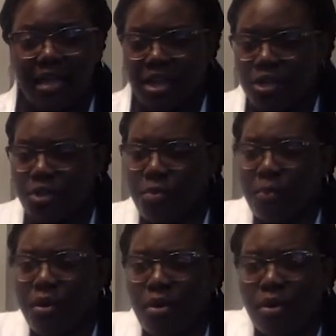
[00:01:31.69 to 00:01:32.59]
You
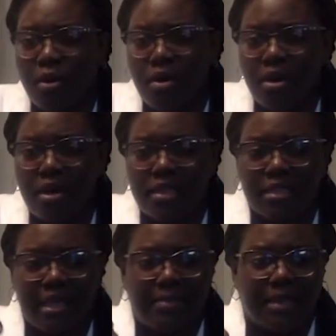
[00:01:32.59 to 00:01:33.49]
pour
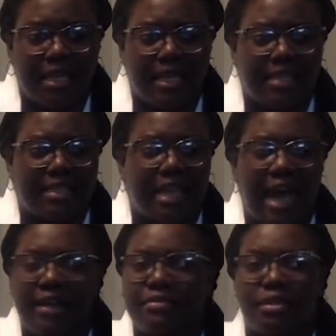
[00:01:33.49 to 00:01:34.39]
something
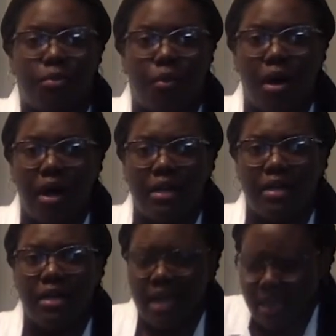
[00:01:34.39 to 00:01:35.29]
inside of some water
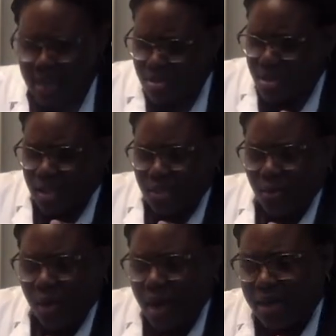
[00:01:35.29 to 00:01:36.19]
and then you look at the
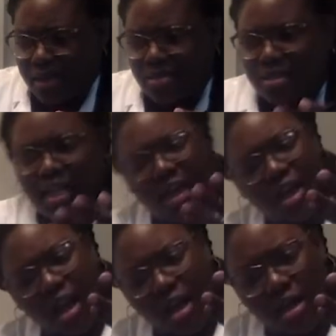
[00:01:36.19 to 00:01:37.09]
water and you say,
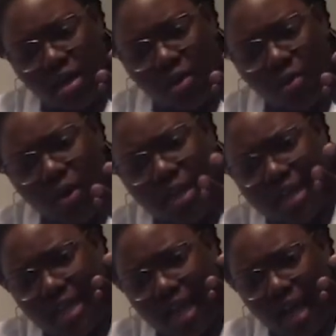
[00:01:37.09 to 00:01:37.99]
where did
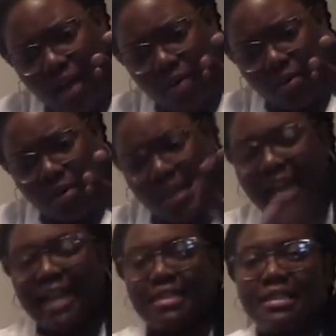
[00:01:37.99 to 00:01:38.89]
it go?
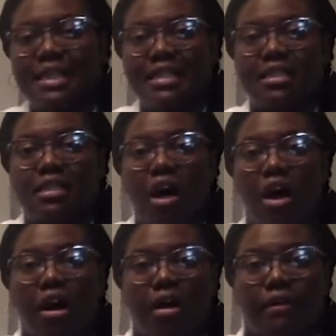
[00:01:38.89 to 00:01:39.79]
It
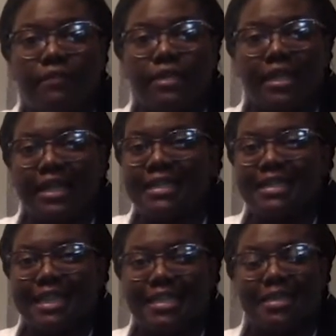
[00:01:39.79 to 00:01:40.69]
dissolved.
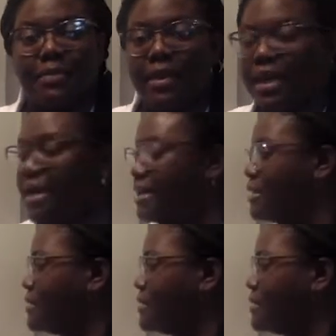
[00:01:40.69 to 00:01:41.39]
It disappeared.